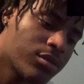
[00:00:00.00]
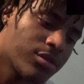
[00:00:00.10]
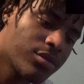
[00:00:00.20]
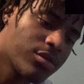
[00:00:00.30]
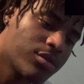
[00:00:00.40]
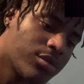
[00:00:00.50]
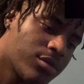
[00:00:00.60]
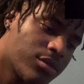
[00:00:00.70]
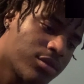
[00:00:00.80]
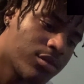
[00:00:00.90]
in my
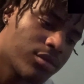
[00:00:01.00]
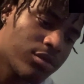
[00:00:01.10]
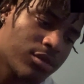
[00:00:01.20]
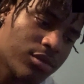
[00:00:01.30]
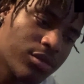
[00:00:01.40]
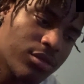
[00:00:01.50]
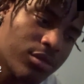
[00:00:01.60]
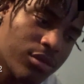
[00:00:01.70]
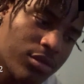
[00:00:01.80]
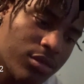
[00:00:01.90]
tired state as I
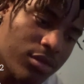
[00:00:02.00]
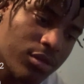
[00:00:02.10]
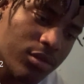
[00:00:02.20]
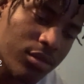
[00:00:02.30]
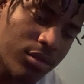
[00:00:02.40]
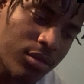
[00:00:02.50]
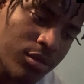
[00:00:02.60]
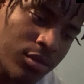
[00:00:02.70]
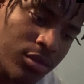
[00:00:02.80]
trudged forward.